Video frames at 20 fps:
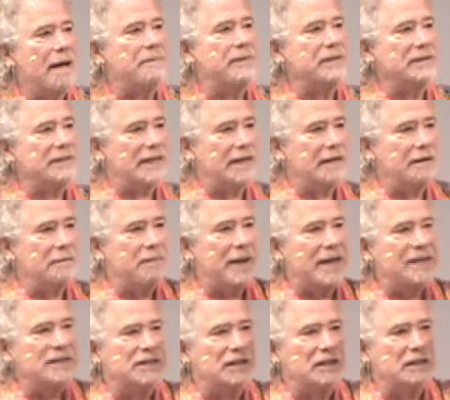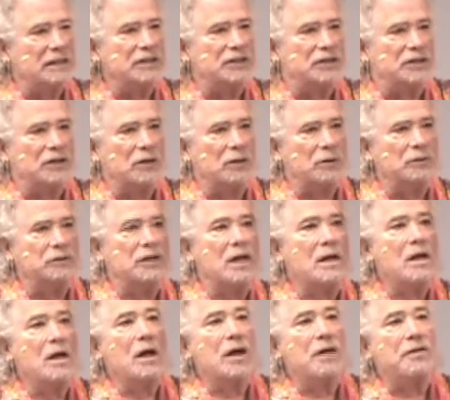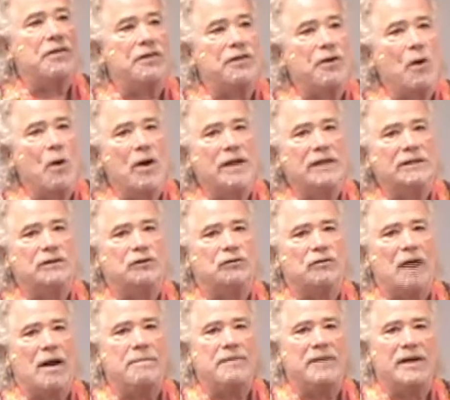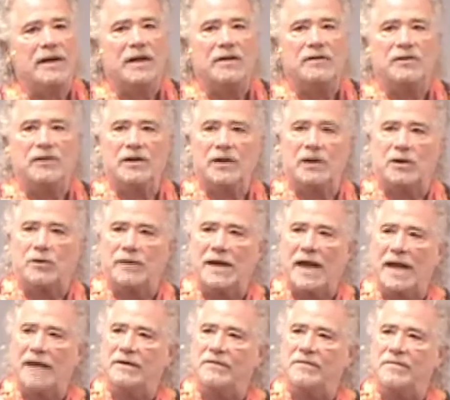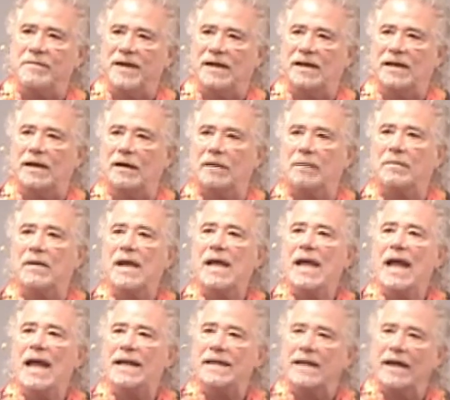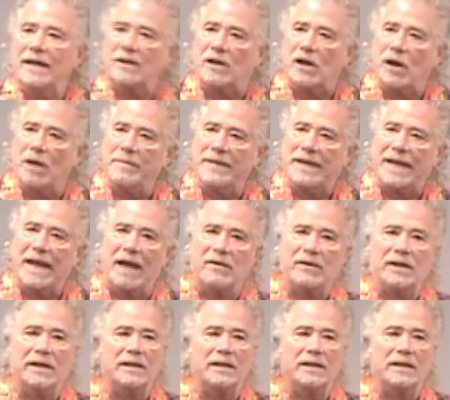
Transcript: happens, and it basically shows a thought dropping into the creative medium and then coming